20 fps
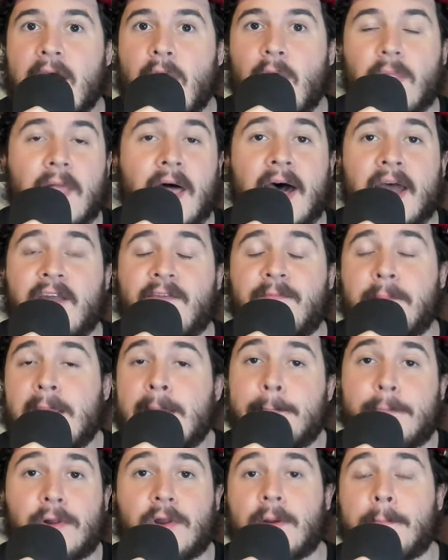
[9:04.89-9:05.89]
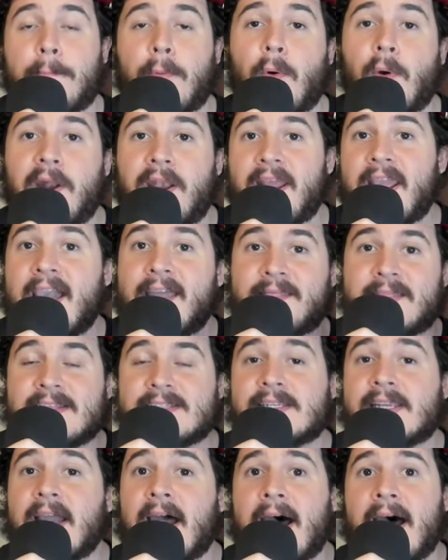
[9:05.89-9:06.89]
A lot of people are pointing at this
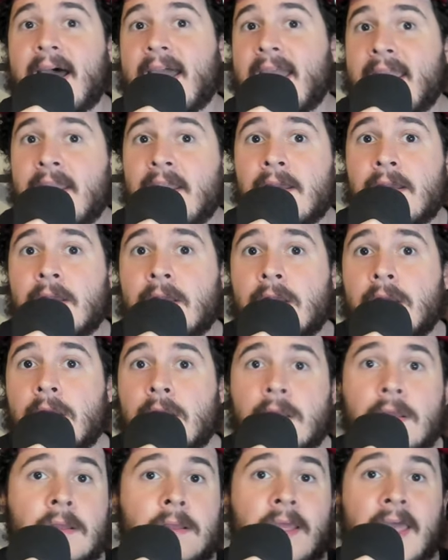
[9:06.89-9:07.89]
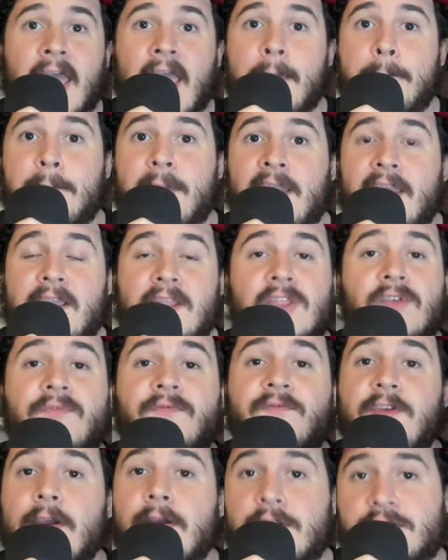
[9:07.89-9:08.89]
guy at being the
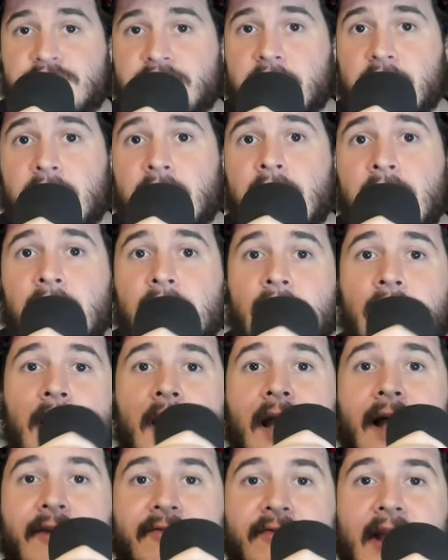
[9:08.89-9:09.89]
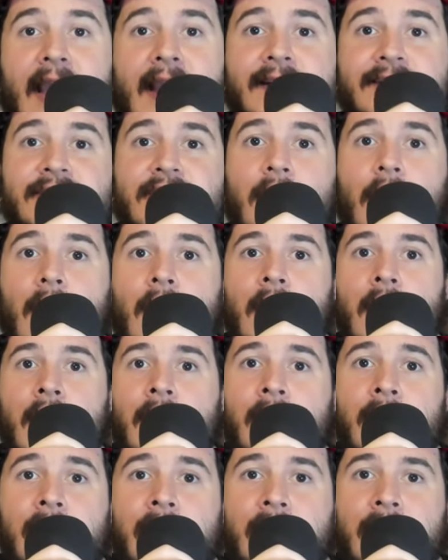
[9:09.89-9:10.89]
future of NASCAR,
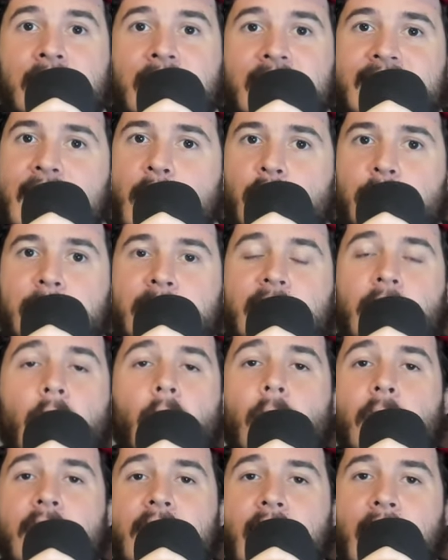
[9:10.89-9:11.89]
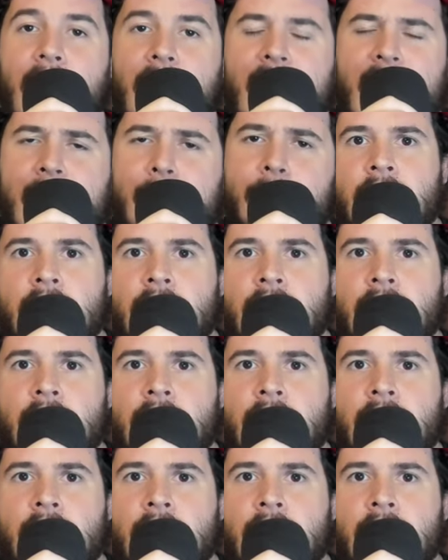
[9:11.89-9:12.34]
and that would be Corey Heim.